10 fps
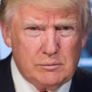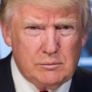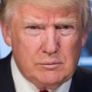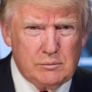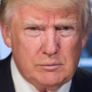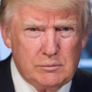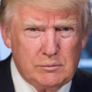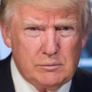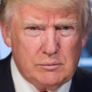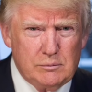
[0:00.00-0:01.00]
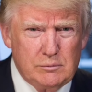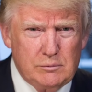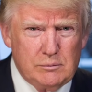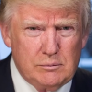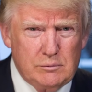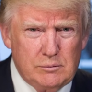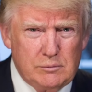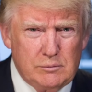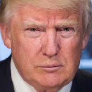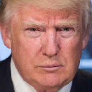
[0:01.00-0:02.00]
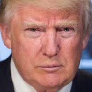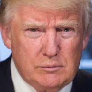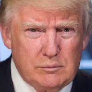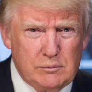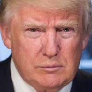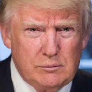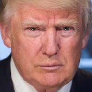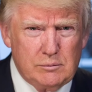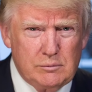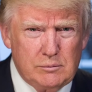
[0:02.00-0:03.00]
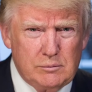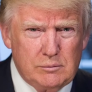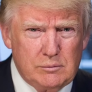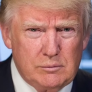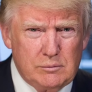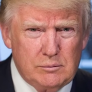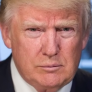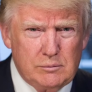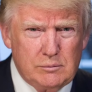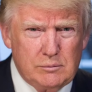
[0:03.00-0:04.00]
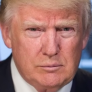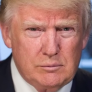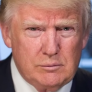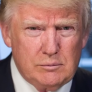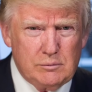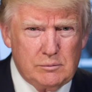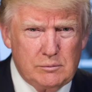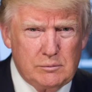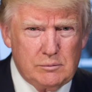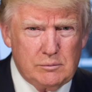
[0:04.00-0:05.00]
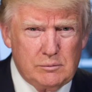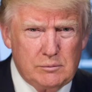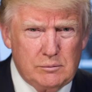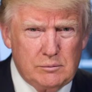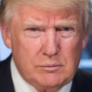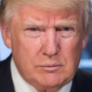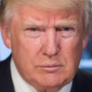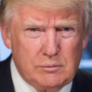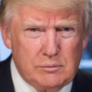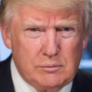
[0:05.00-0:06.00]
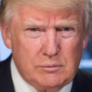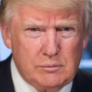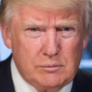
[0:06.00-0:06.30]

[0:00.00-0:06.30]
(not speaking)